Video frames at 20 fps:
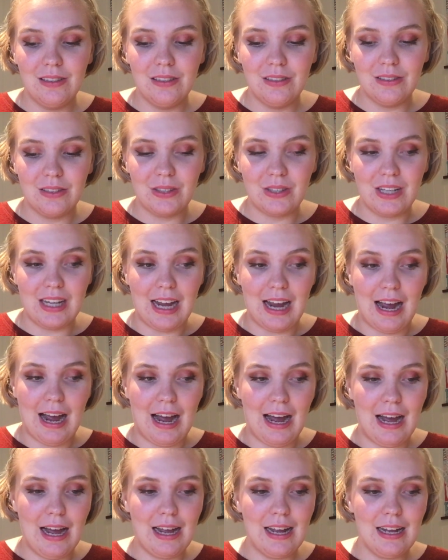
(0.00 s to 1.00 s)
So yeah,
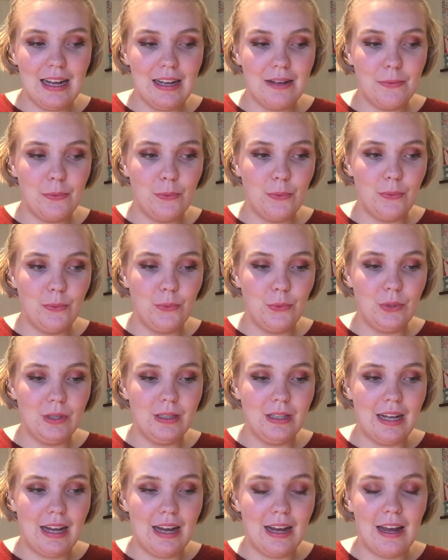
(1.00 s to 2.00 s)
I will
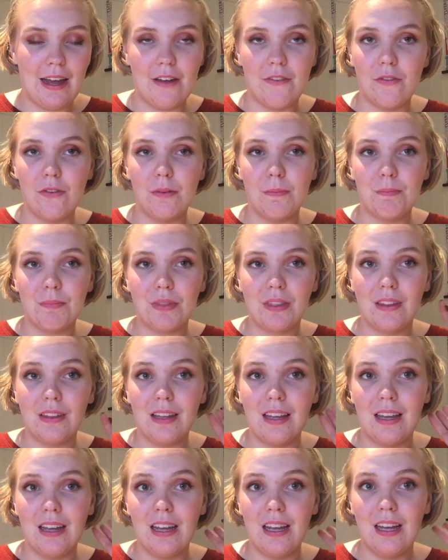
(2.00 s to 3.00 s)
have
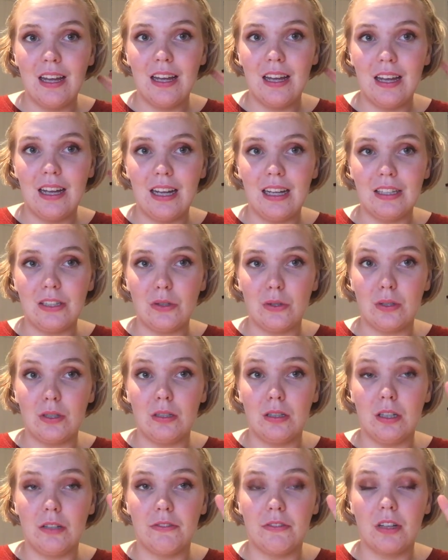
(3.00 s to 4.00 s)
a
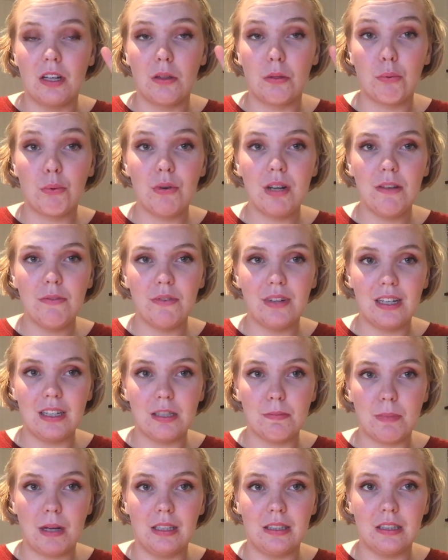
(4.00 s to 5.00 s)
total of 3 face
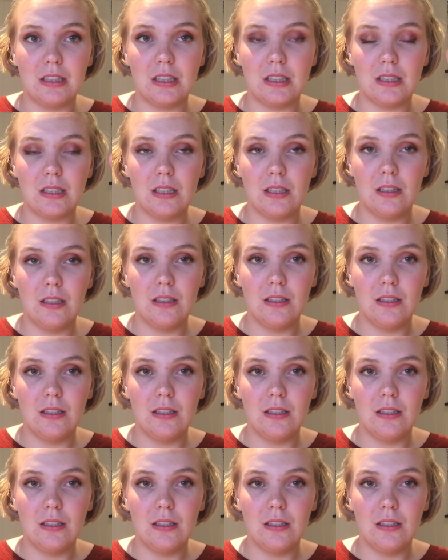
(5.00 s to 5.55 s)
palettes